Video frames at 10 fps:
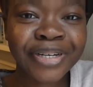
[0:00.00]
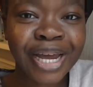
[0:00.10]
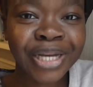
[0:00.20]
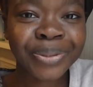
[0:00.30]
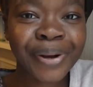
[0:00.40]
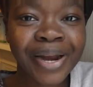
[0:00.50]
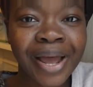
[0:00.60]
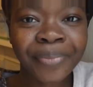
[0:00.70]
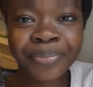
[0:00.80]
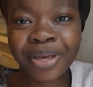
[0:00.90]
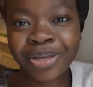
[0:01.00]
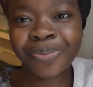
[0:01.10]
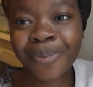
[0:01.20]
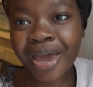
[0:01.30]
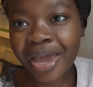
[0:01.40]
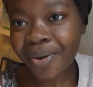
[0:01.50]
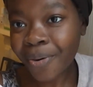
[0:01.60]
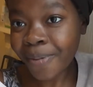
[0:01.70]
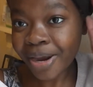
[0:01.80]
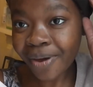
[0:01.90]
a change right now. And you may
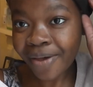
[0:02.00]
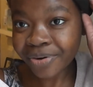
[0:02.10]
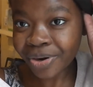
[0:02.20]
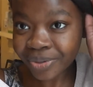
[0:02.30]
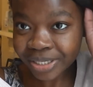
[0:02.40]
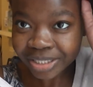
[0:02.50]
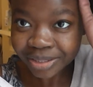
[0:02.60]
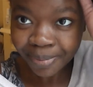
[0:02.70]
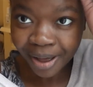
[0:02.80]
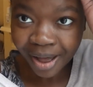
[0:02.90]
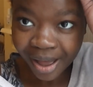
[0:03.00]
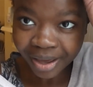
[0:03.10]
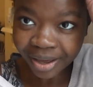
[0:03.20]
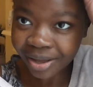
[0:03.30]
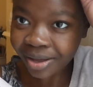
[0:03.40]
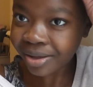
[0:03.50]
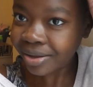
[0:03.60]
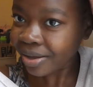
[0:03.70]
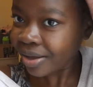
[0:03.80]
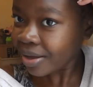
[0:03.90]
or may not have noticed, but I
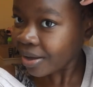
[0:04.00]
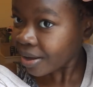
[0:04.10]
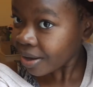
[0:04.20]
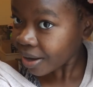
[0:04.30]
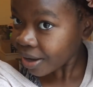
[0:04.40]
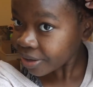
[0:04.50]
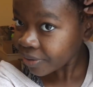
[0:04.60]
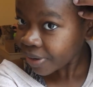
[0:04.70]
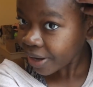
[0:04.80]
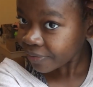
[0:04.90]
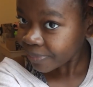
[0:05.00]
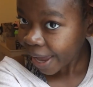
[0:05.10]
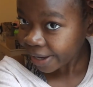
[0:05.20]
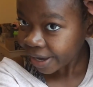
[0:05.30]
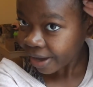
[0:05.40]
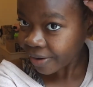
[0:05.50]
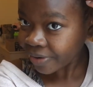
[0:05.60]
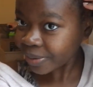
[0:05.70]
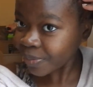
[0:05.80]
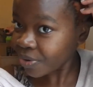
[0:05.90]
don't have black hair
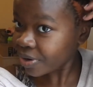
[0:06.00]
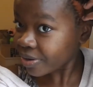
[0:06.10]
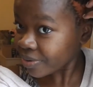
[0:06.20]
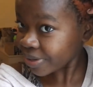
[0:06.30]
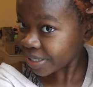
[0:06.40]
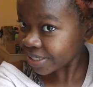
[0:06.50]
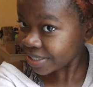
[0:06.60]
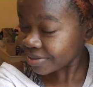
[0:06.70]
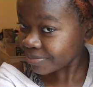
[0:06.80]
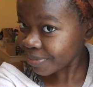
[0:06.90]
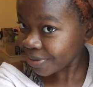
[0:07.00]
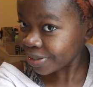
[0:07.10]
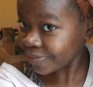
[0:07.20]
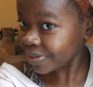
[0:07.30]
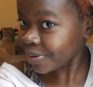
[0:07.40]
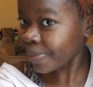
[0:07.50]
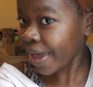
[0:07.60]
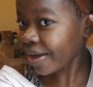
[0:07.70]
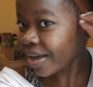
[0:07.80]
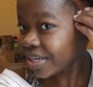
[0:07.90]
anymore, or at least most of it's not
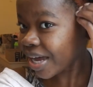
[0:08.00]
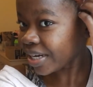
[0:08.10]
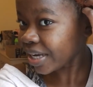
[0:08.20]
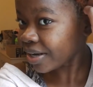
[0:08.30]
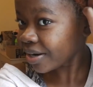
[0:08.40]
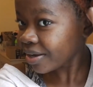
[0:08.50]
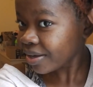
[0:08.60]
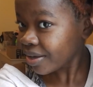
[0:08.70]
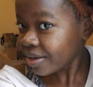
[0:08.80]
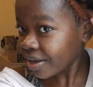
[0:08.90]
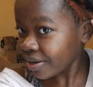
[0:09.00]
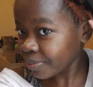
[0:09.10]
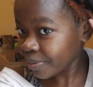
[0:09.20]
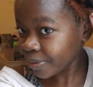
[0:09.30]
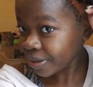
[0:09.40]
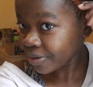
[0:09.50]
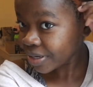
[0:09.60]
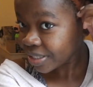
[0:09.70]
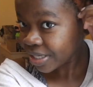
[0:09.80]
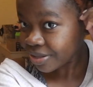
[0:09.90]
black. I dyed it, and you're
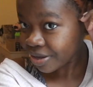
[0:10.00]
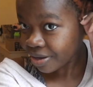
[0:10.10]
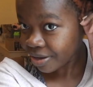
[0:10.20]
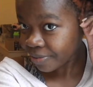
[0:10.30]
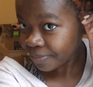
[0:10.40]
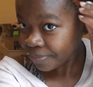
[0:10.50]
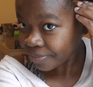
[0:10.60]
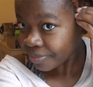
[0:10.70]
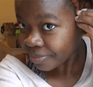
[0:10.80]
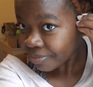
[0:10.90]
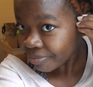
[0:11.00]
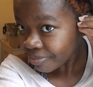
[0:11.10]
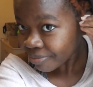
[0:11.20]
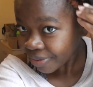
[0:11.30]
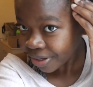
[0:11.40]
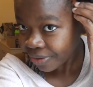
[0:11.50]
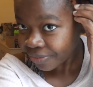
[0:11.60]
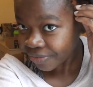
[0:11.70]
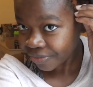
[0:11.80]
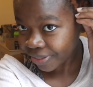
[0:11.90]
going to see the, you know,
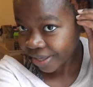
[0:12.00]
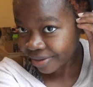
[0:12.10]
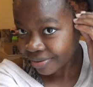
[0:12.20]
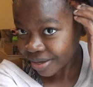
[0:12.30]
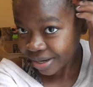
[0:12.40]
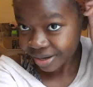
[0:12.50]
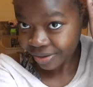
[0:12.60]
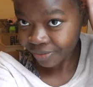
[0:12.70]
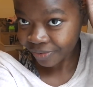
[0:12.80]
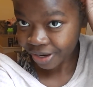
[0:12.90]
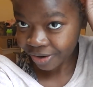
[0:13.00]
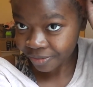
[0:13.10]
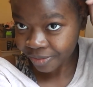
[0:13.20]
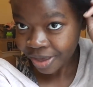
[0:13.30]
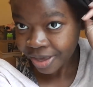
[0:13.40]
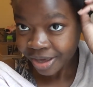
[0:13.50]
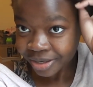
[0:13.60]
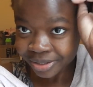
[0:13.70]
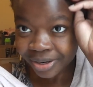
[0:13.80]
the full thing in another video. Just